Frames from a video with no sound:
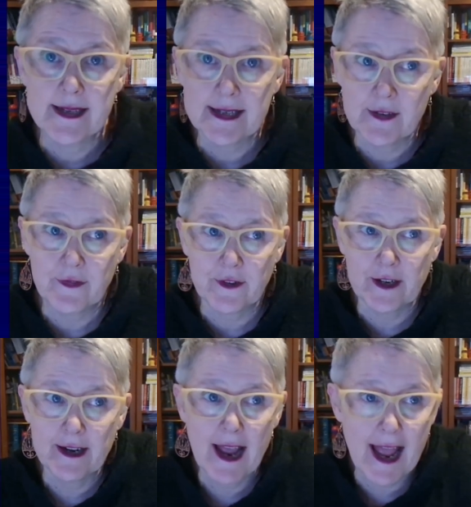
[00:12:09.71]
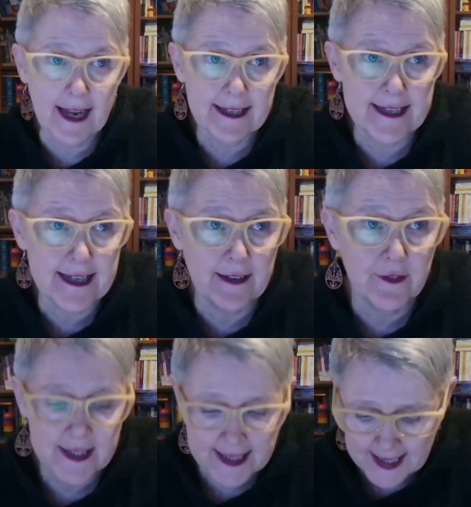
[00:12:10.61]
different
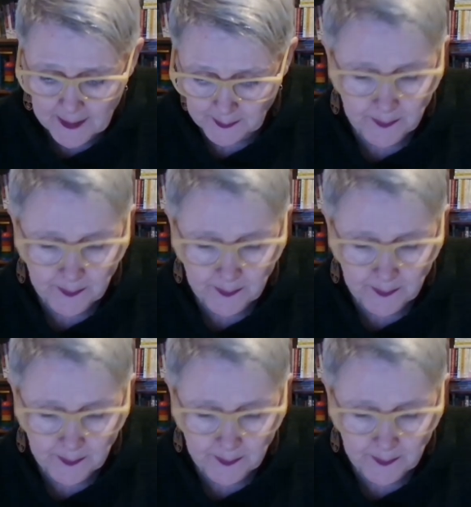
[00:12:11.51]
activity.